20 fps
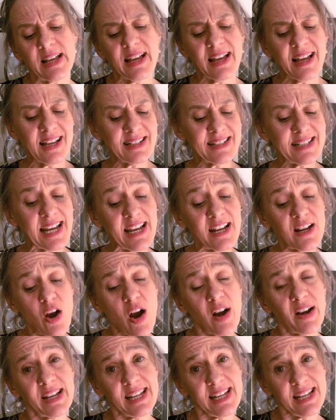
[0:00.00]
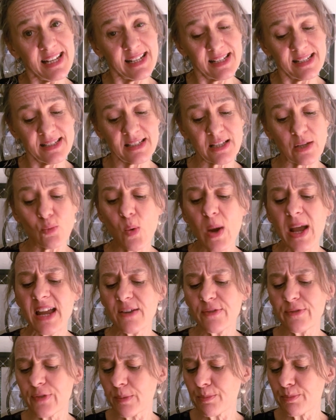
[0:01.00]
and take our ease away
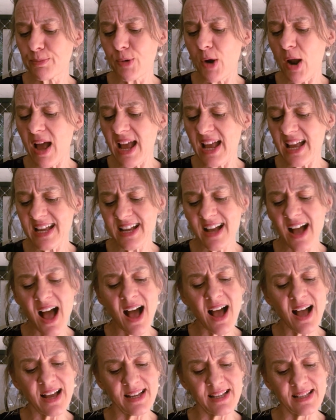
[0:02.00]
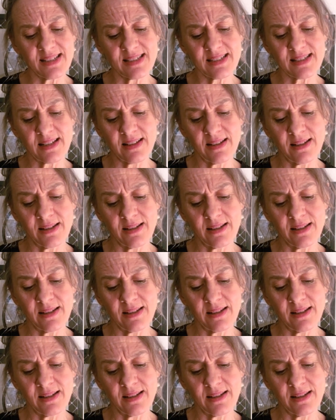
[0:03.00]
from prying eyes.